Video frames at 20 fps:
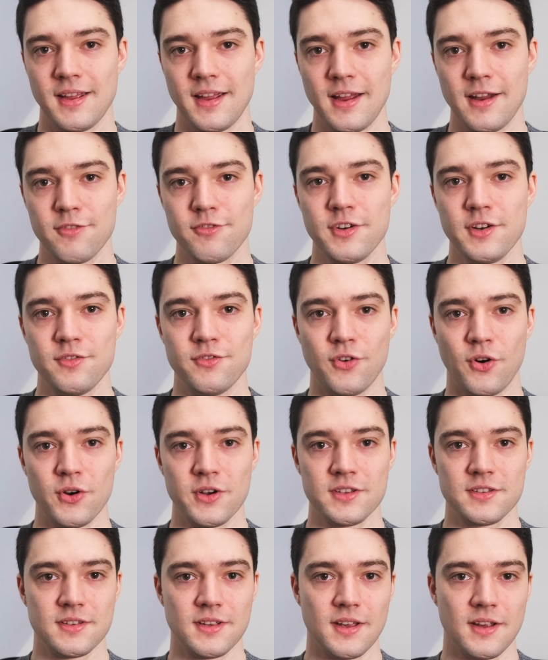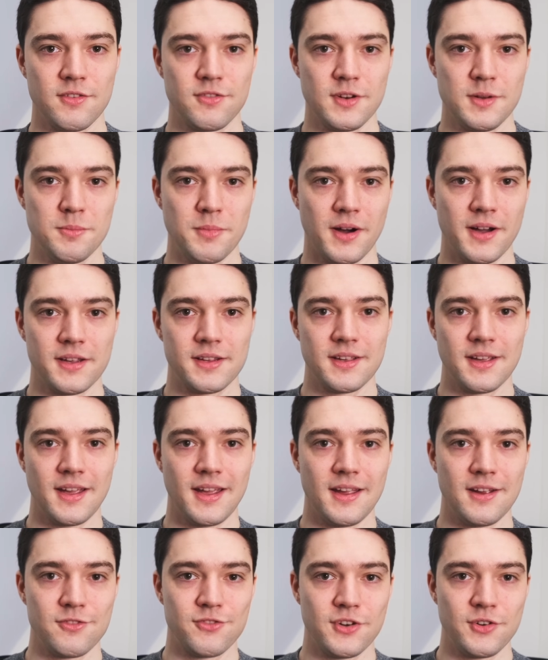every voice, every mic,
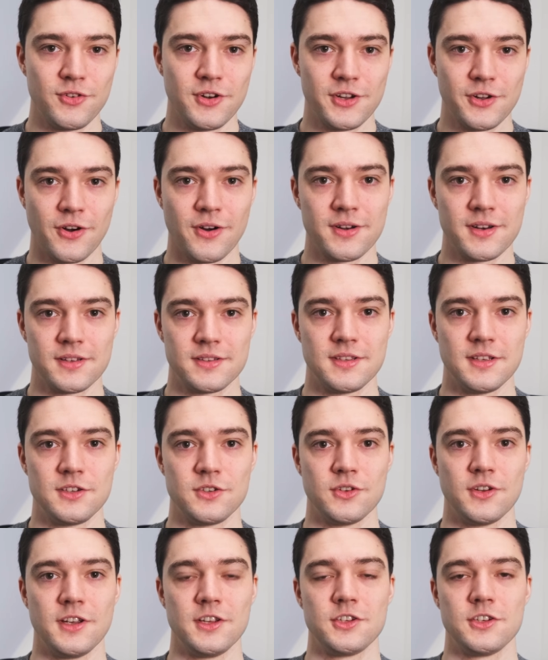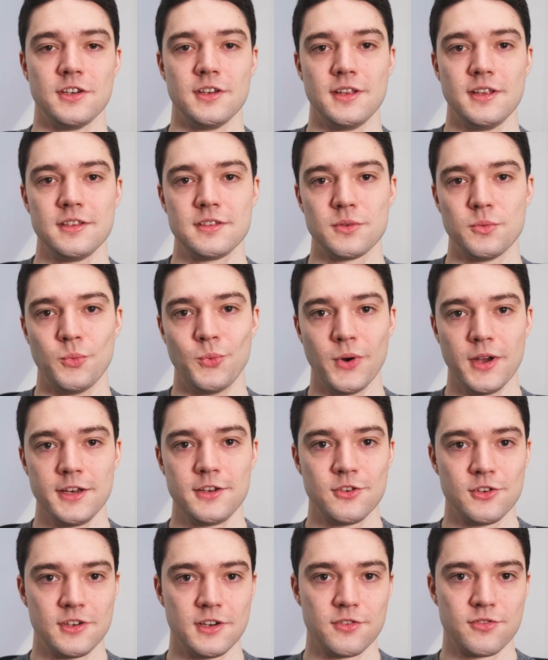every recording situation is way
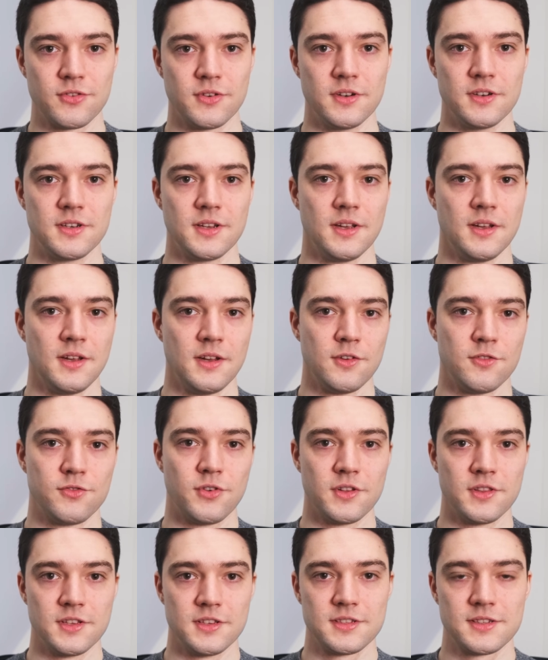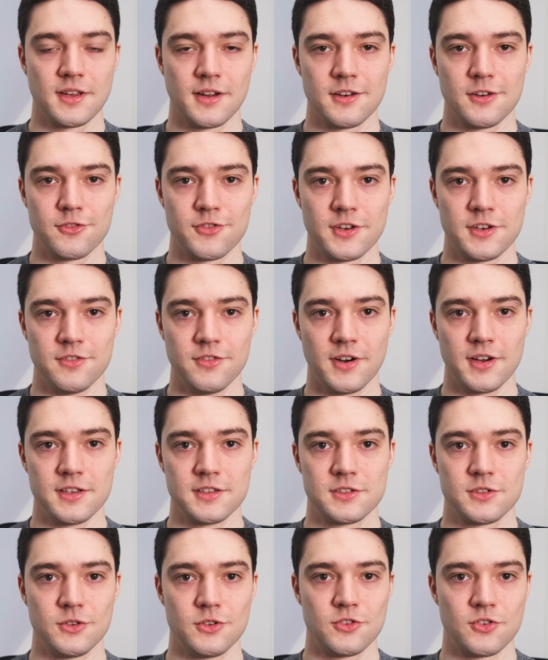too different for this kind of
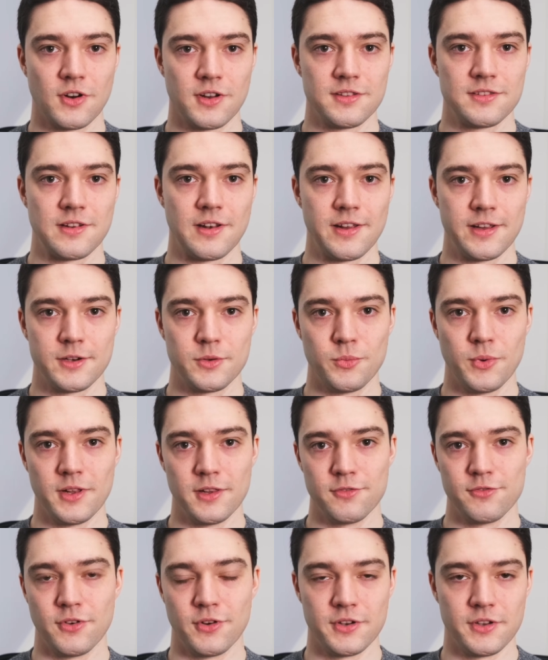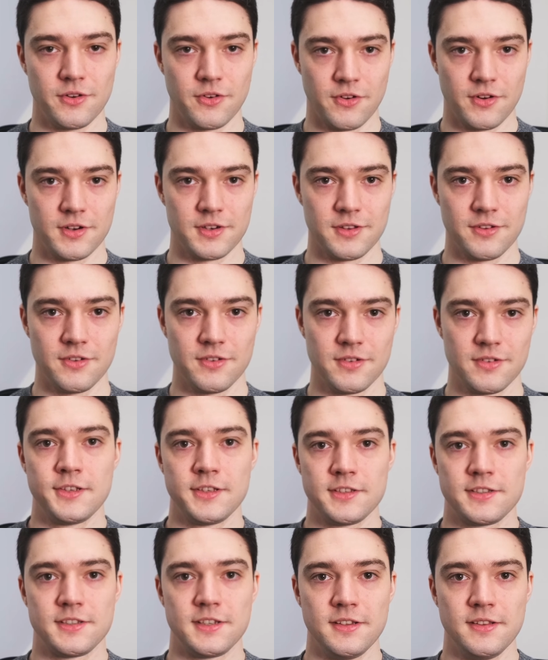advice to translate well for your audio.
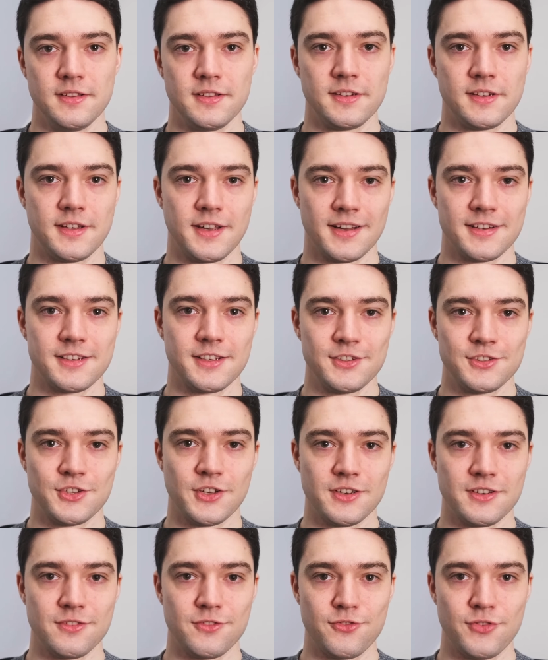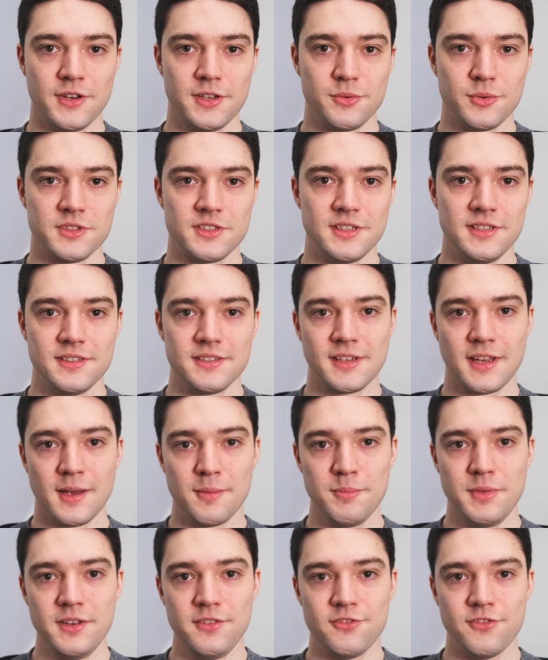Still, cutting certain frequencies
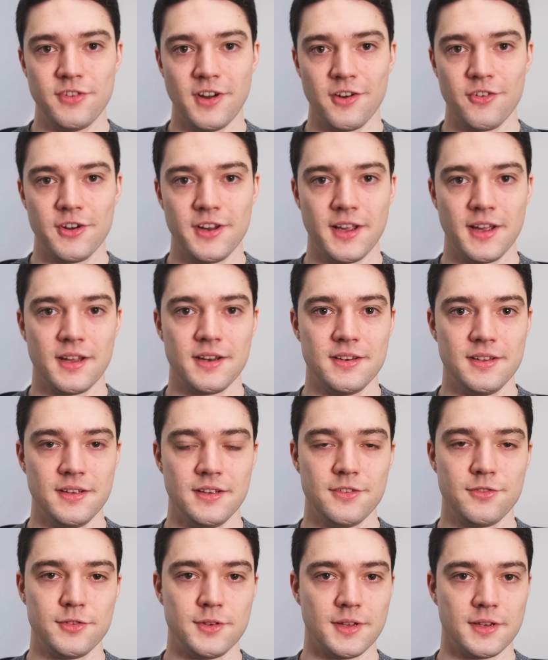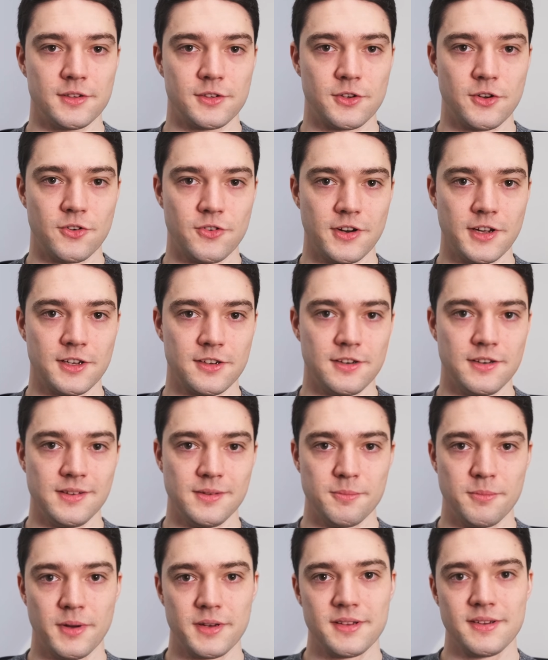can be very handy if done
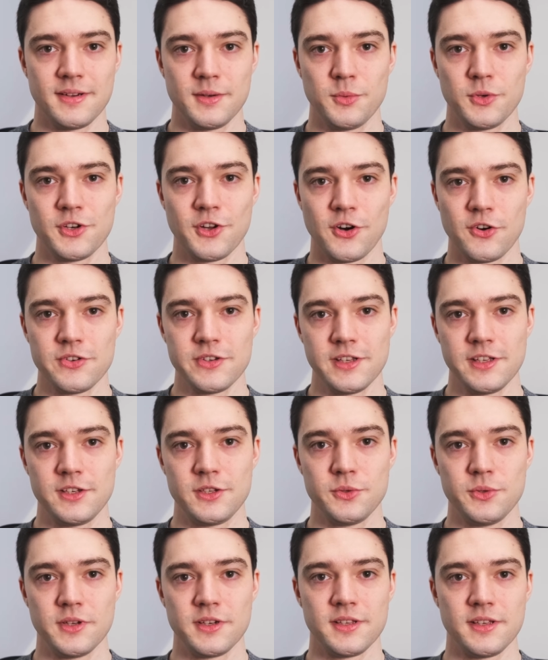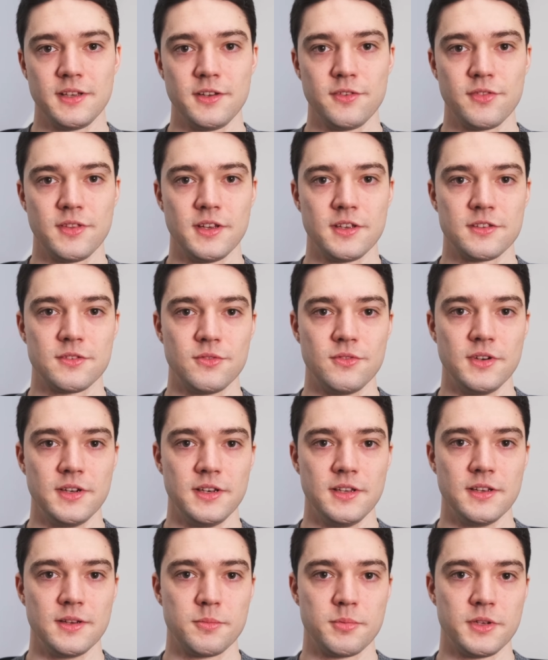correctly, but I would only do it if there's
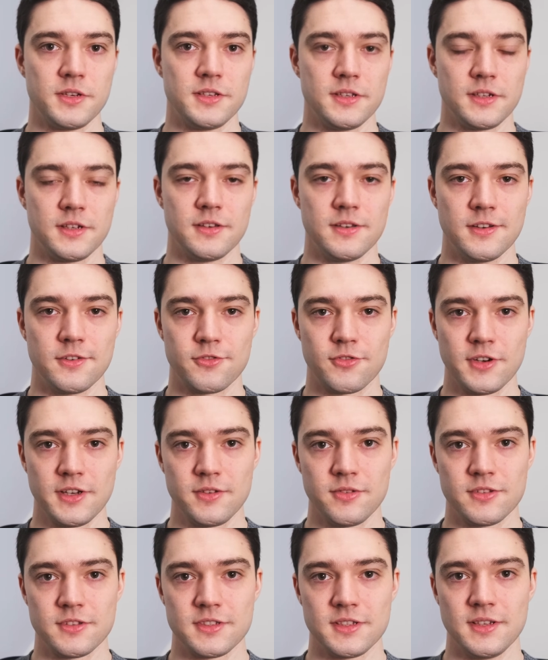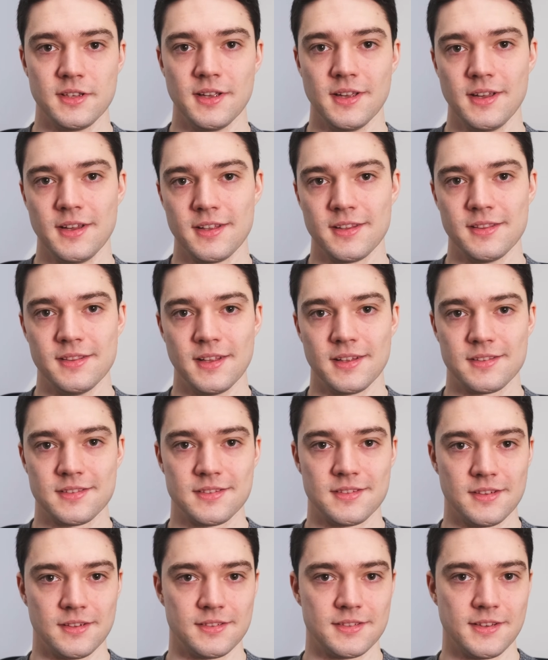really a particular frequency that
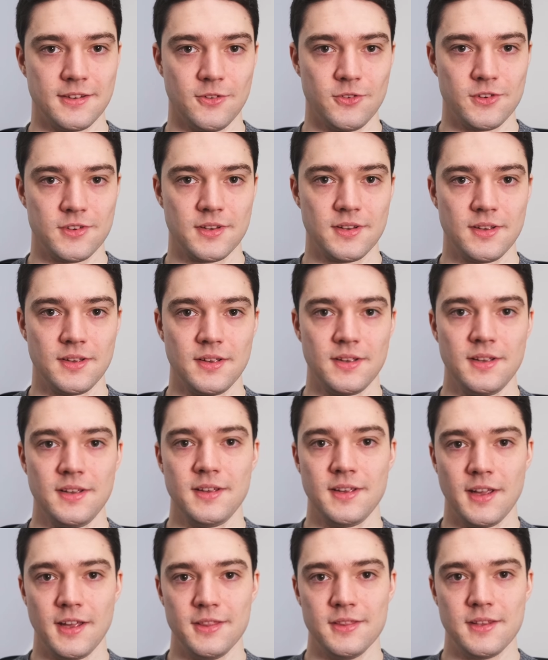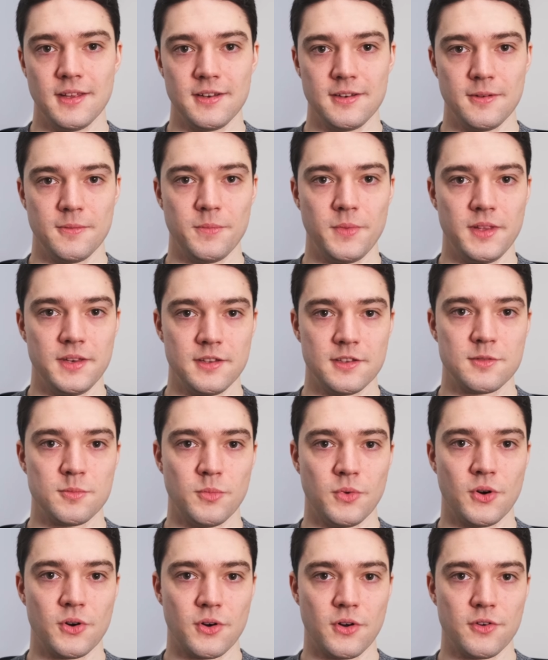sticks out. And then it is
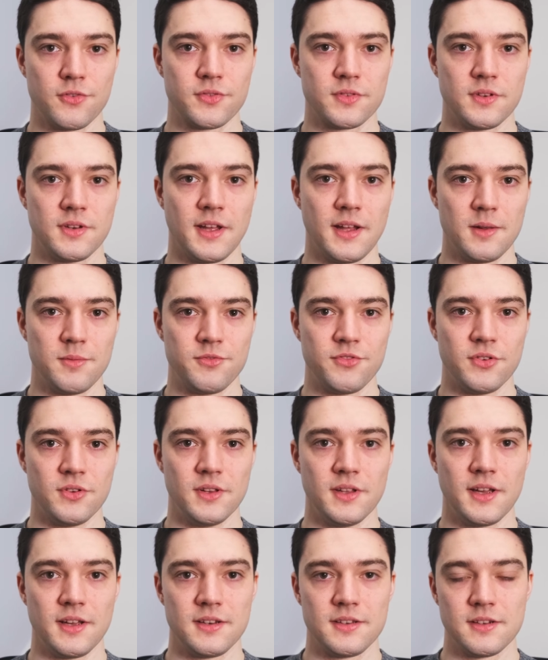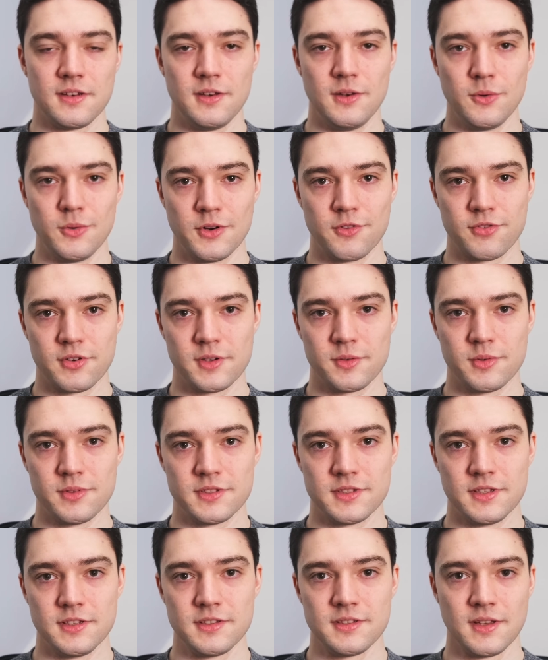more often helpful at lower
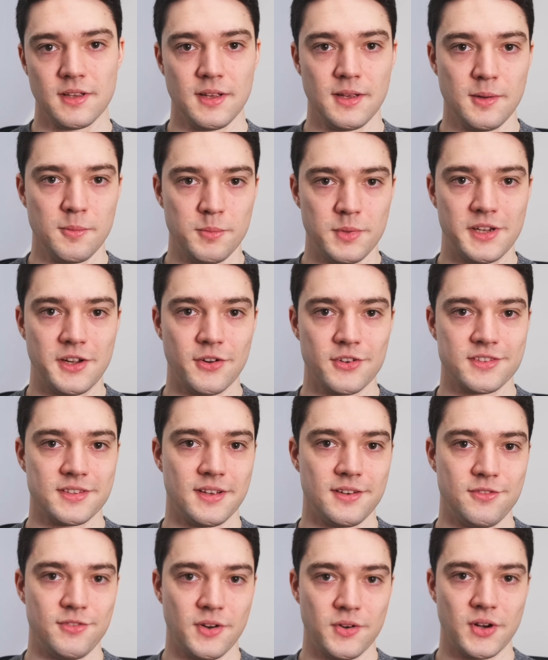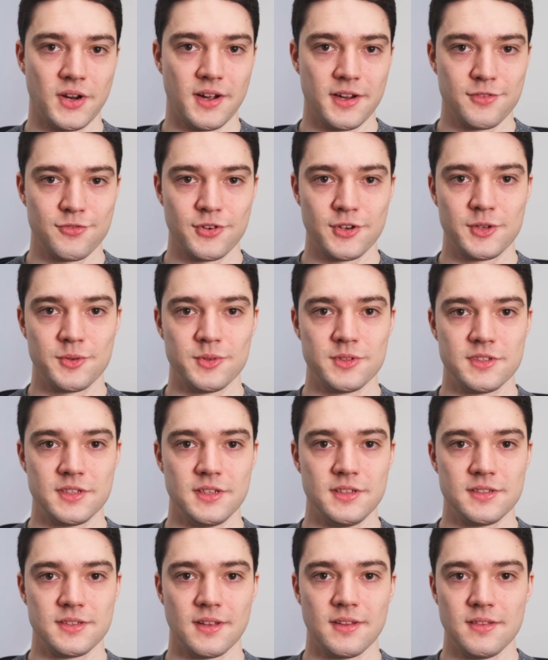frequencies, because at very high
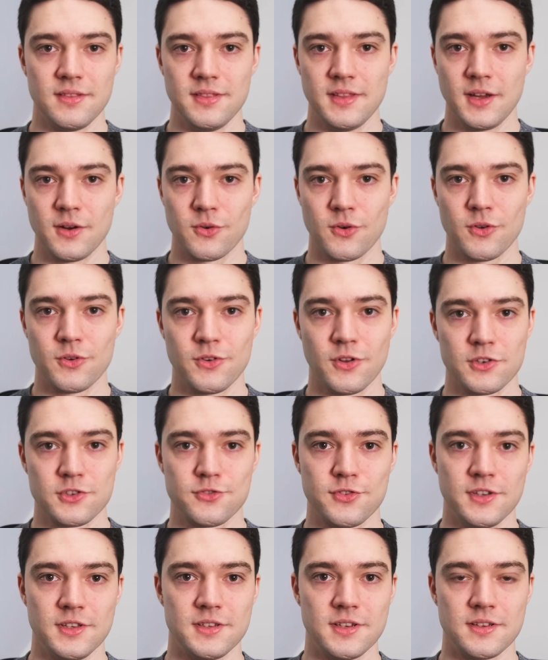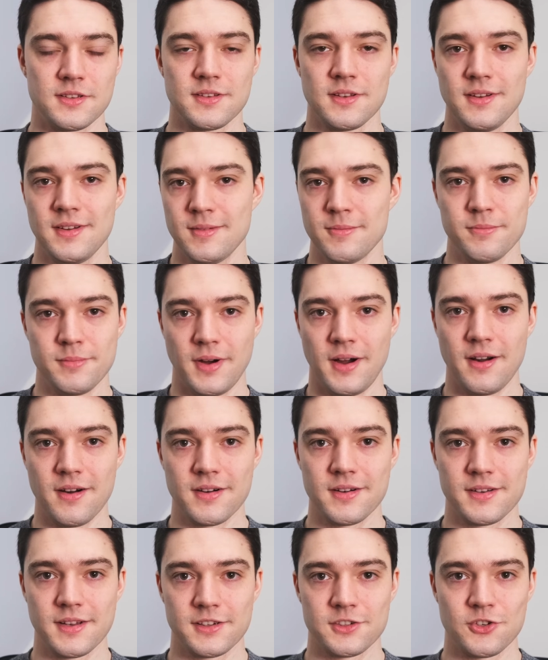frequencies, narrow notch filters
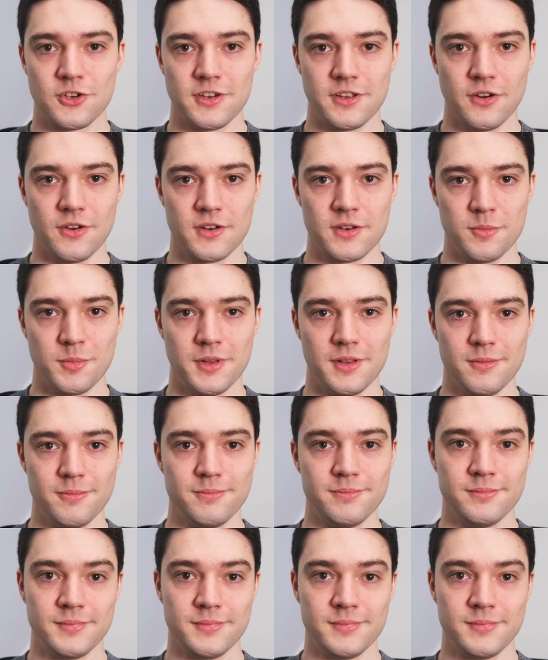aren't actually audible.